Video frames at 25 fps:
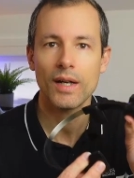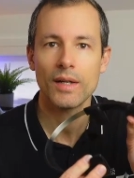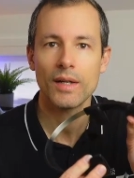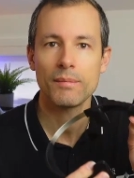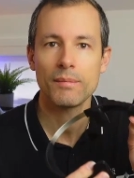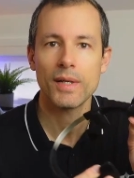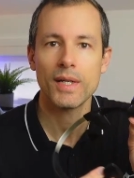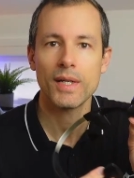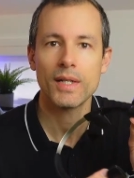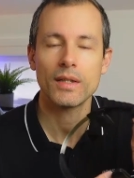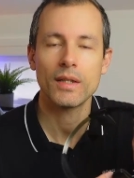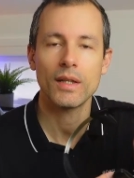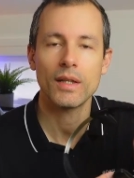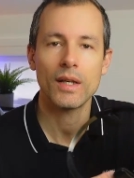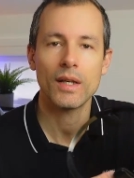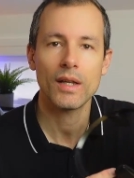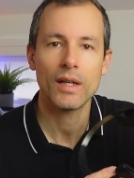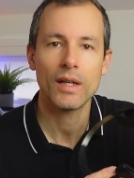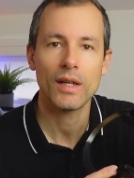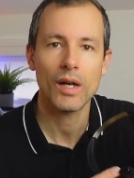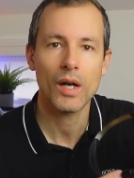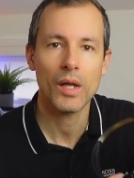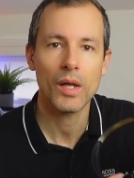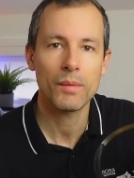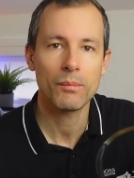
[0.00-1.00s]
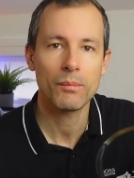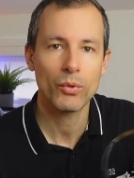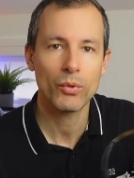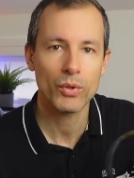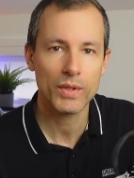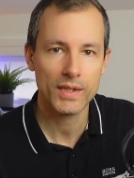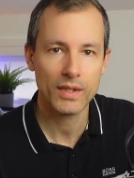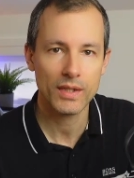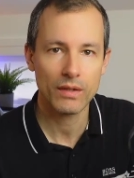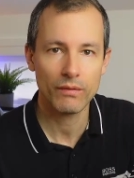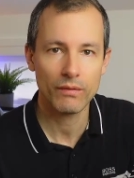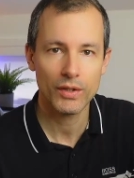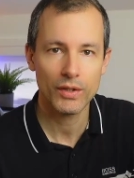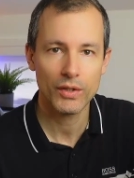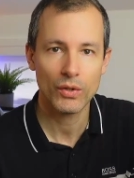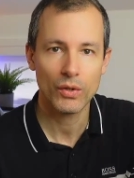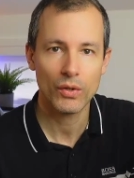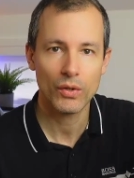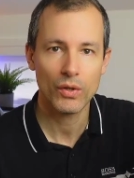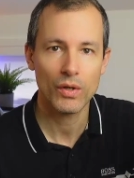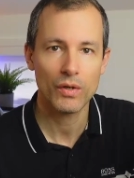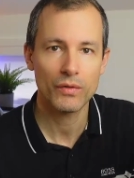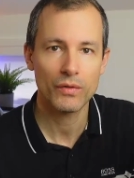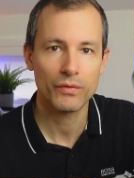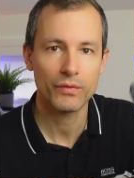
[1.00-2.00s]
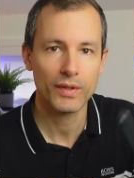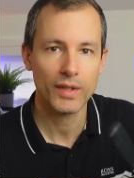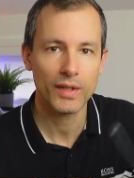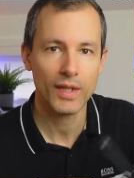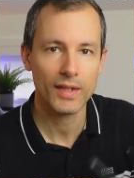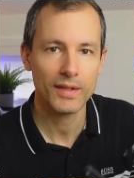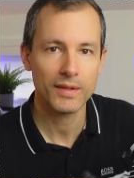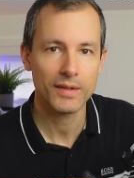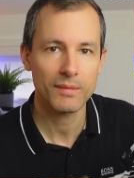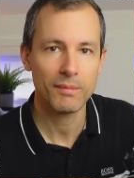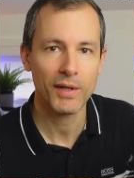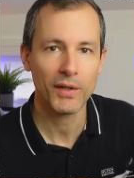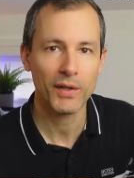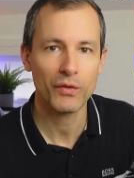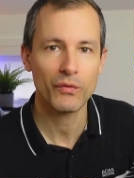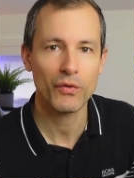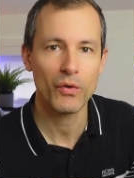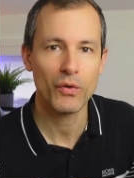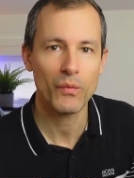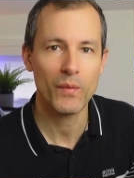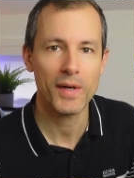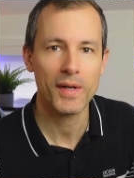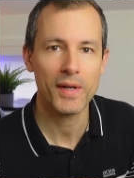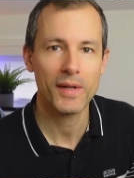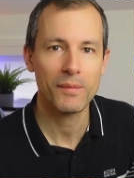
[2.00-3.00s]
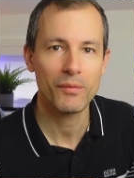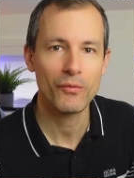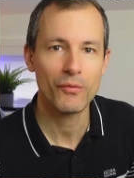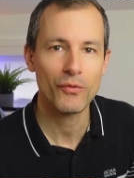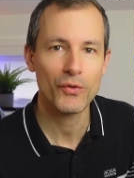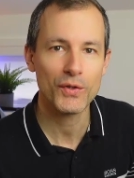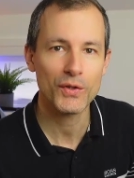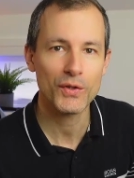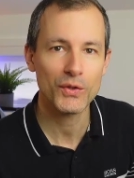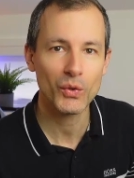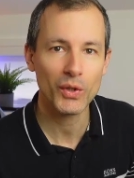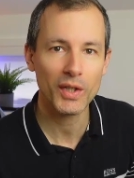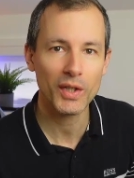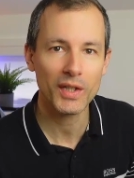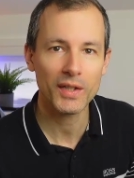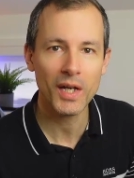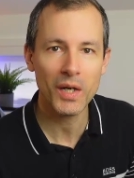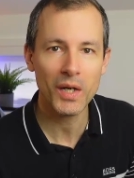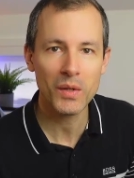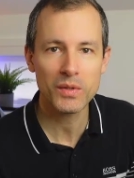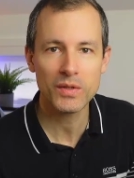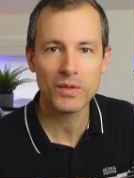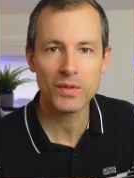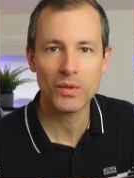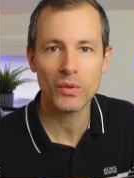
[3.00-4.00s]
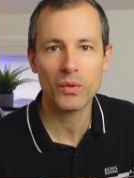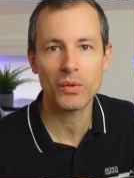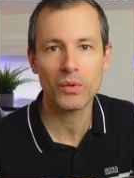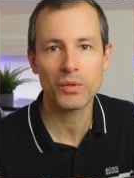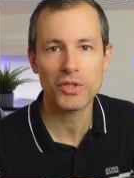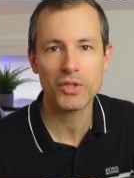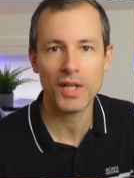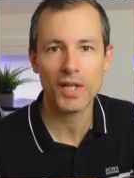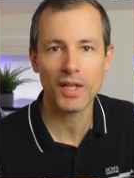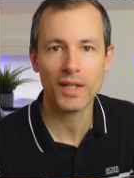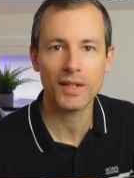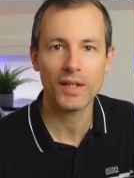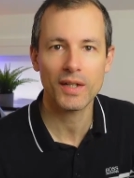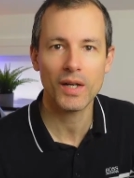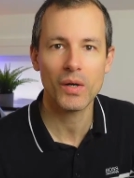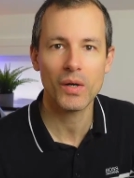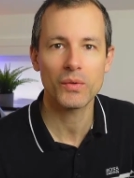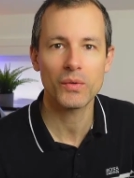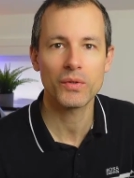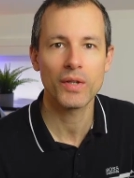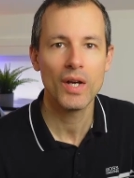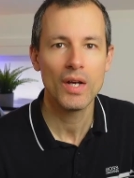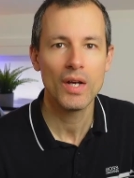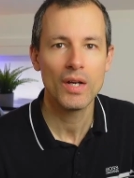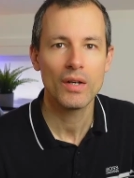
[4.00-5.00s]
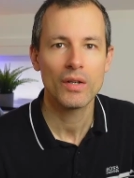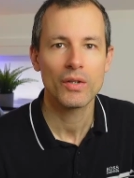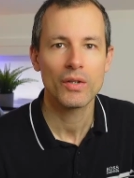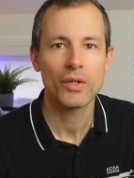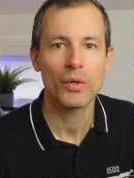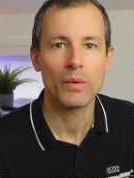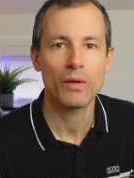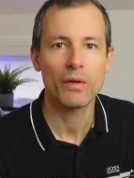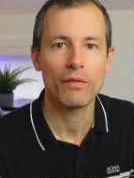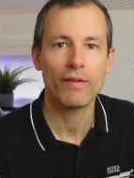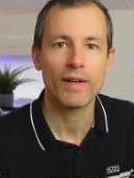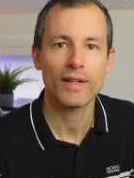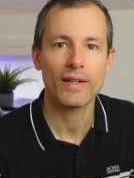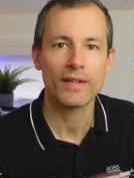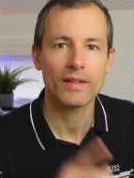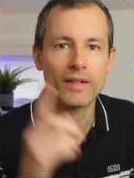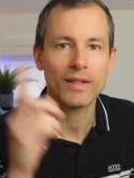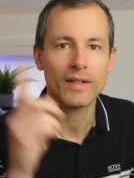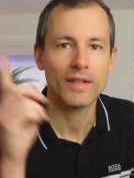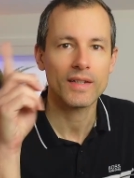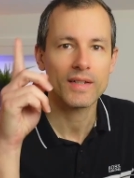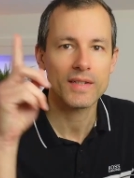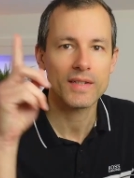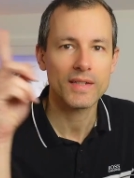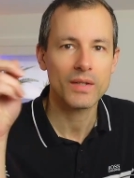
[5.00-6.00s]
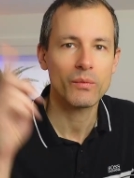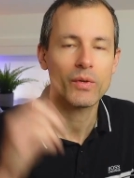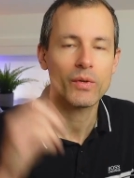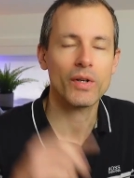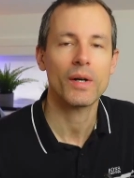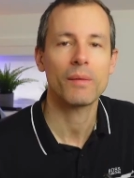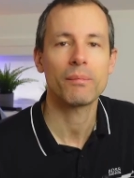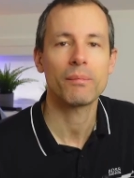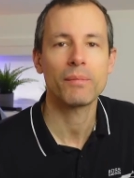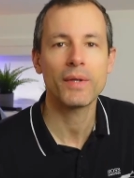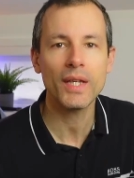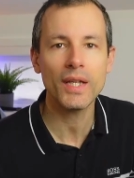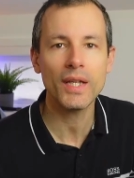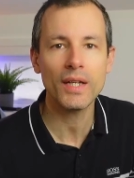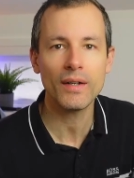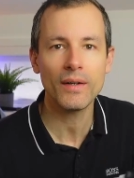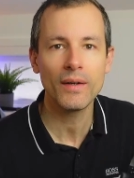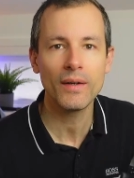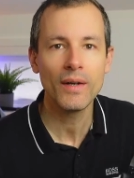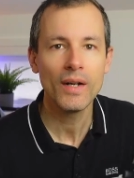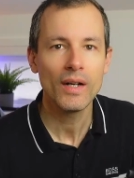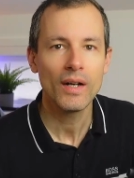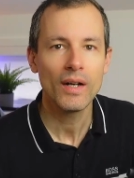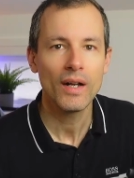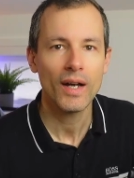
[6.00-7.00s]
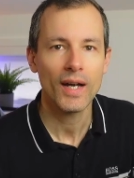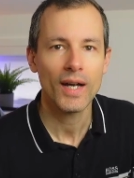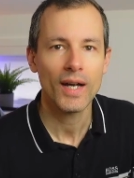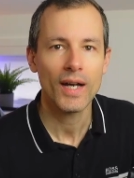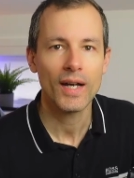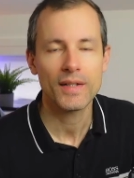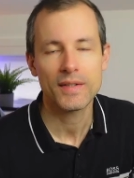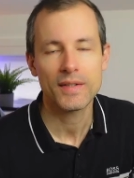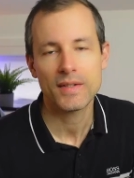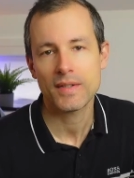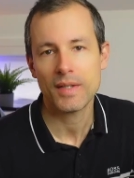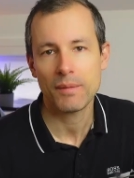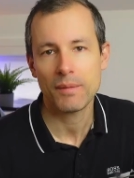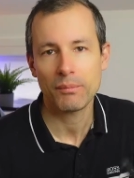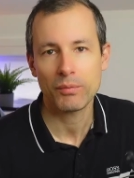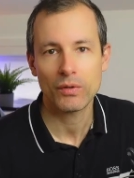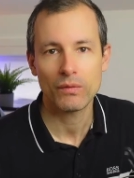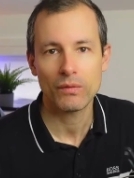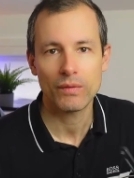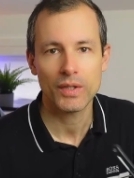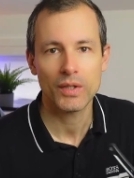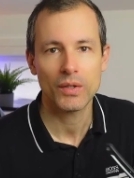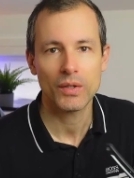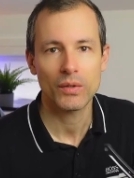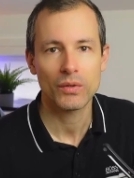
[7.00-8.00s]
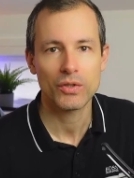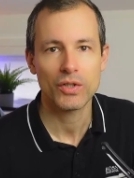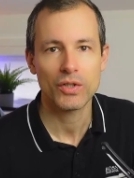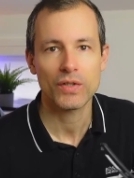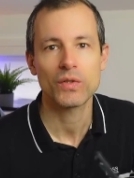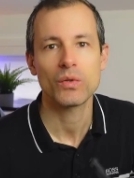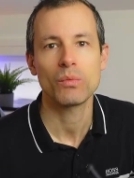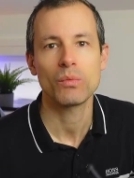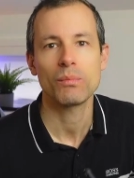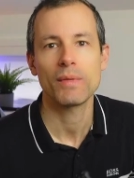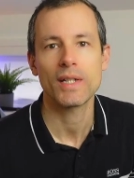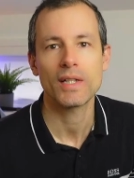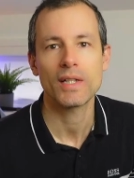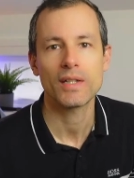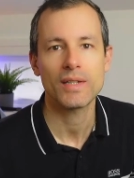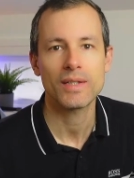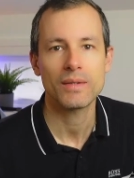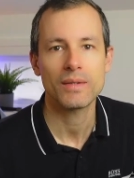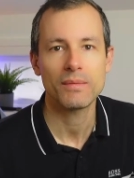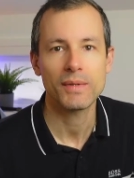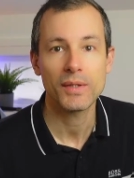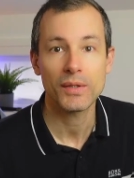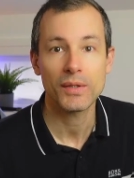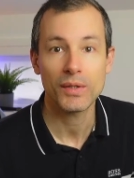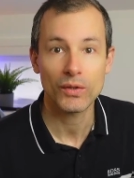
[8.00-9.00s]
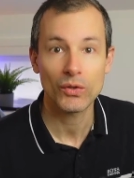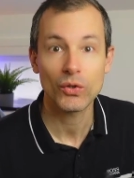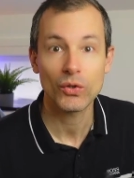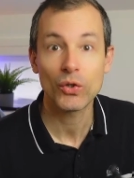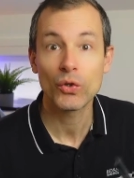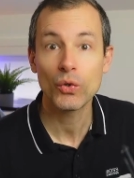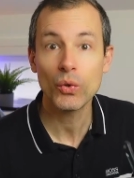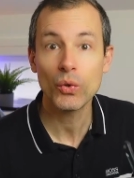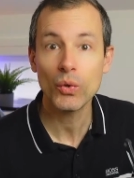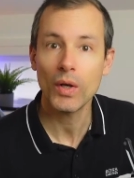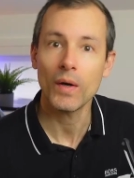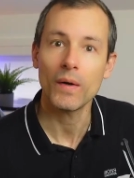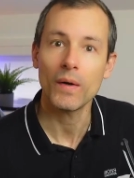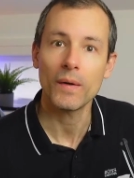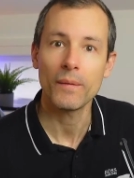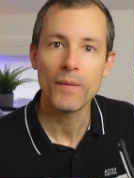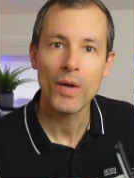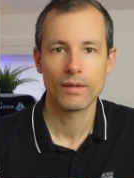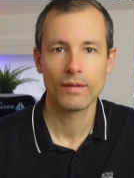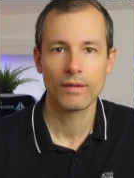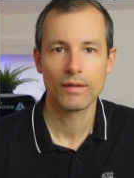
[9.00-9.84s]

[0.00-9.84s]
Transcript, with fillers: I made a unboxing video of that microphone when I first took it out. So go check it out. You will find the link somewhere up here. Uh, it's a separate video just to make this video not too long.